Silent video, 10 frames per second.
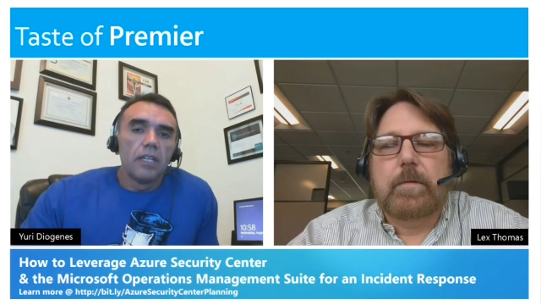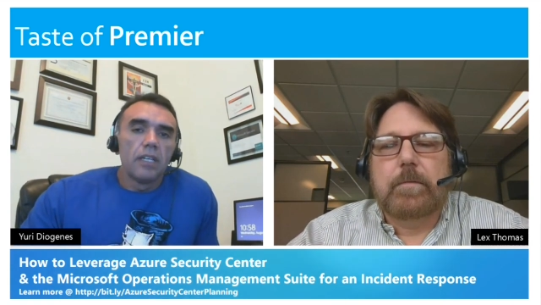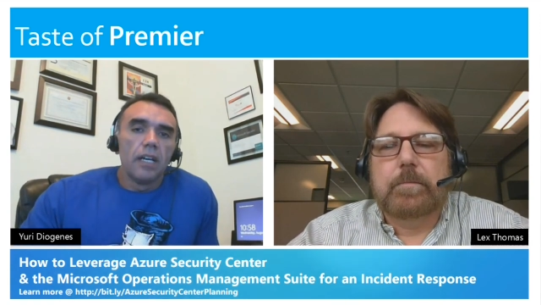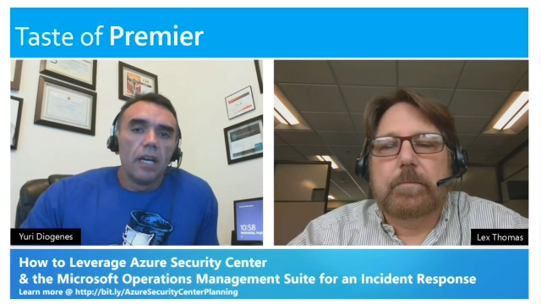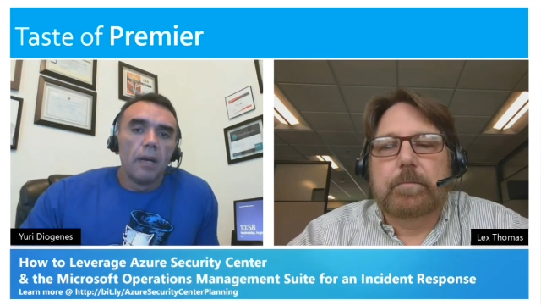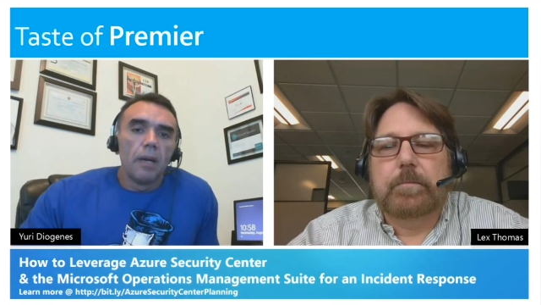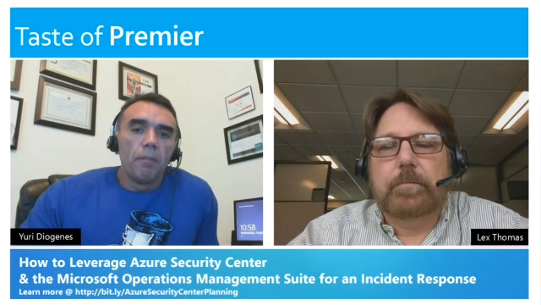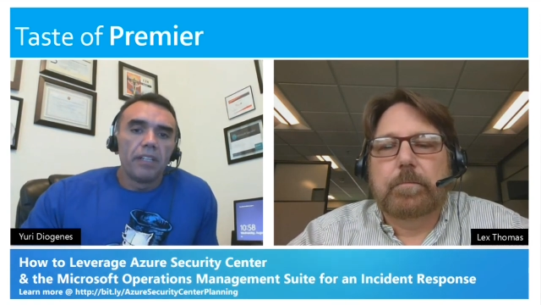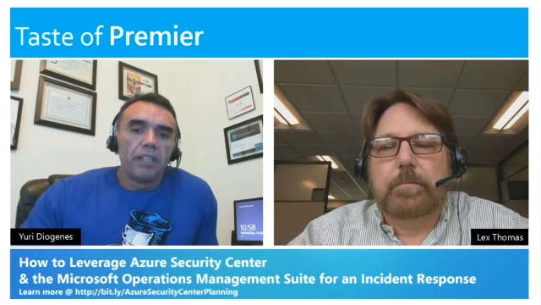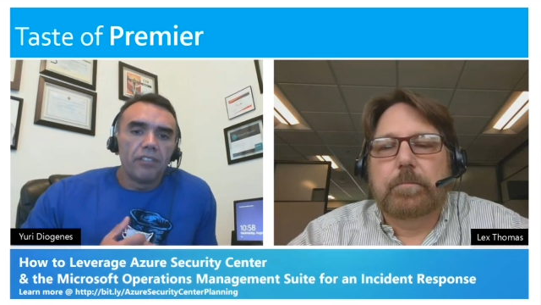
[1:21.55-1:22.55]
Speaker 1: Uh,
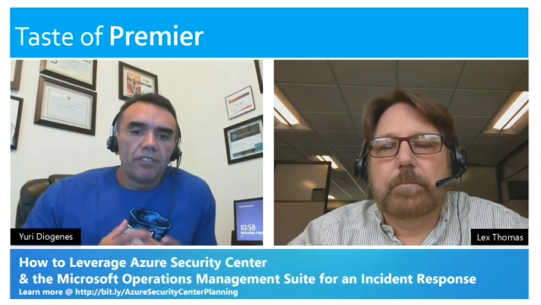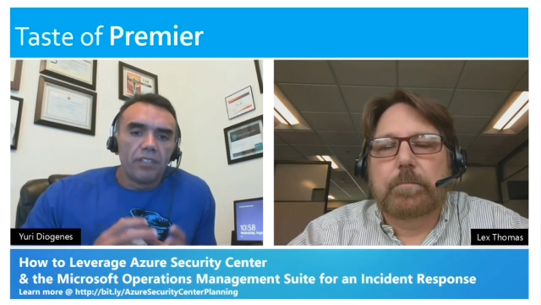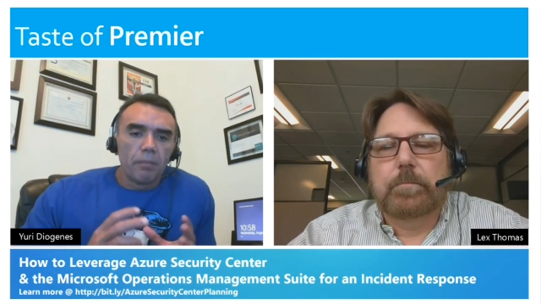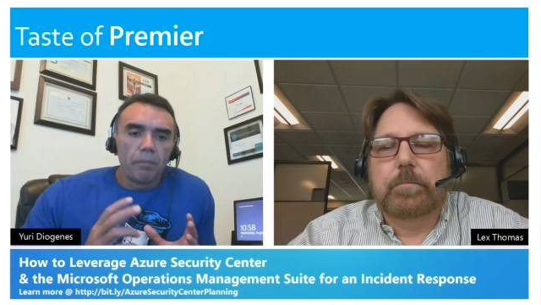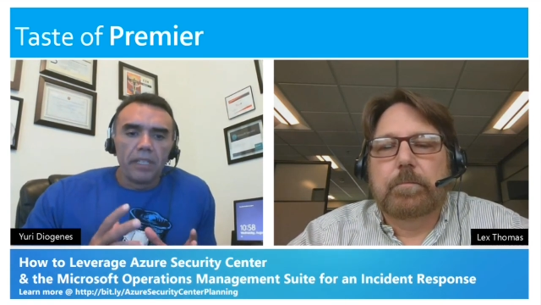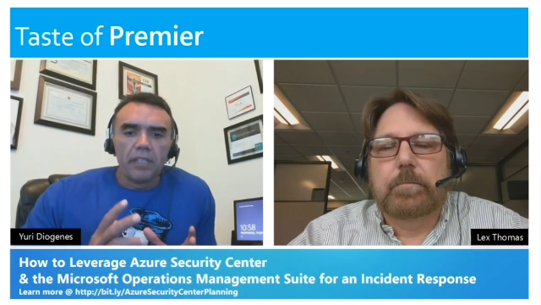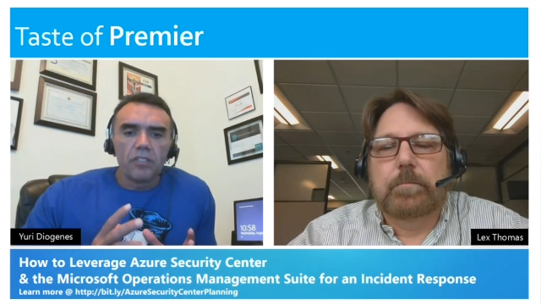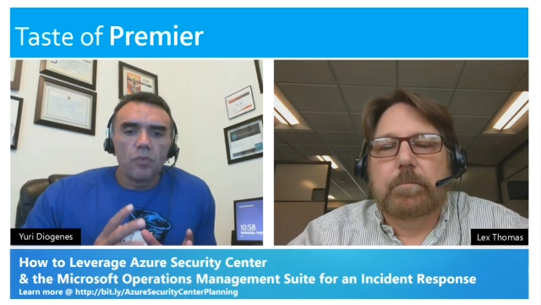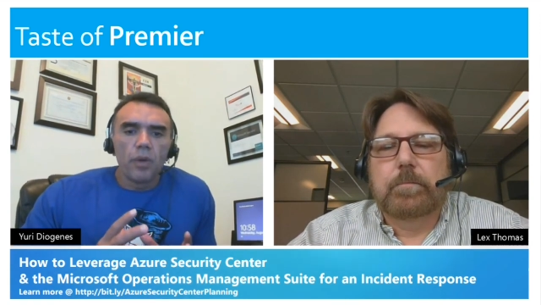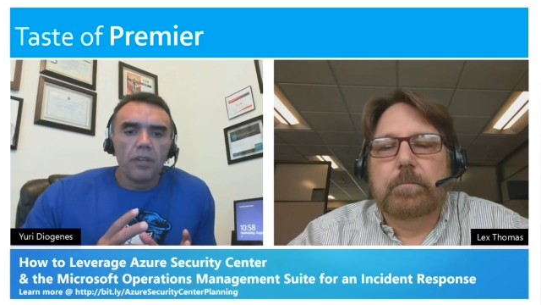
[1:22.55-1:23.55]
but this is a
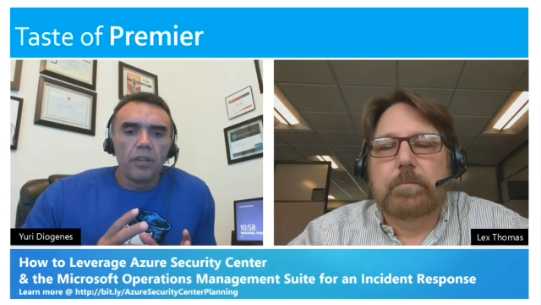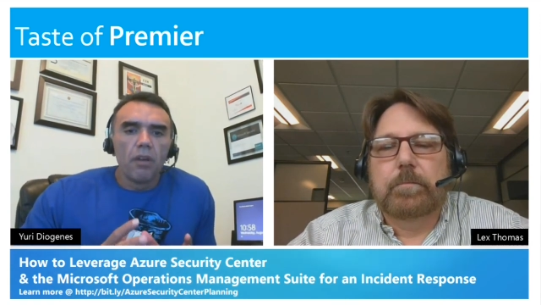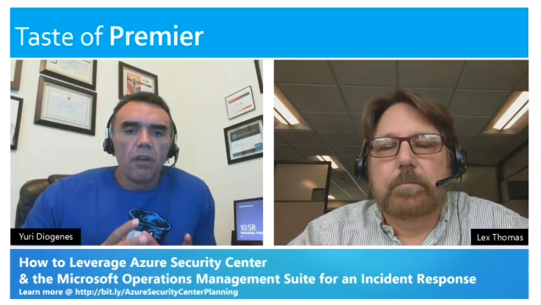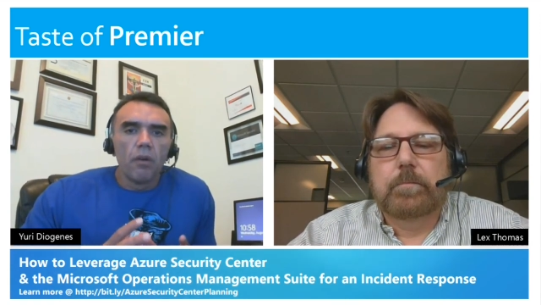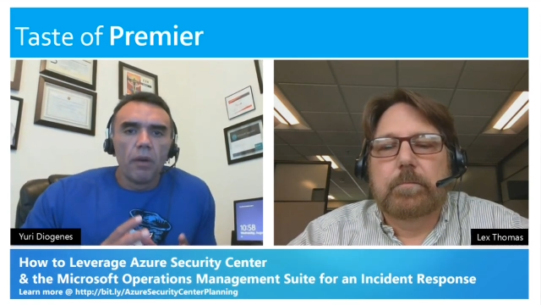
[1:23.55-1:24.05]
place where you go,